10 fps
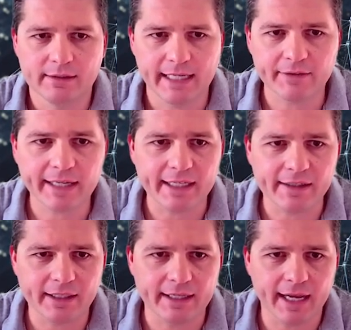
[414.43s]

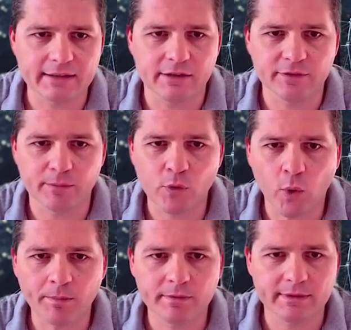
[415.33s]
segregating the connection from
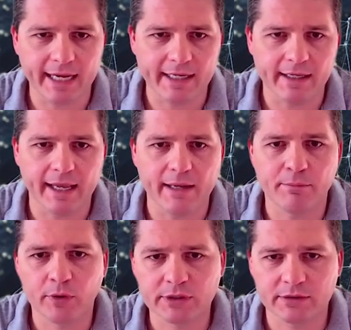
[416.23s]
corp data
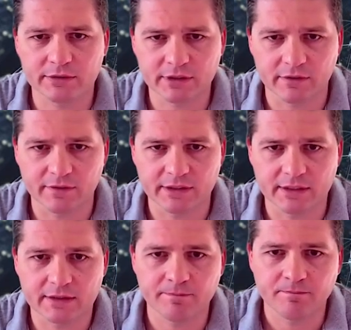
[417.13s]
and personal
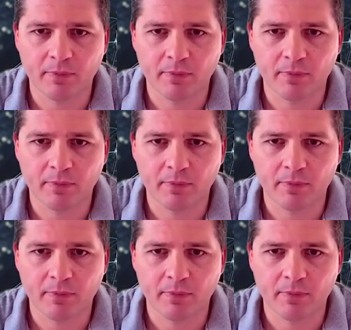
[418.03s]
services.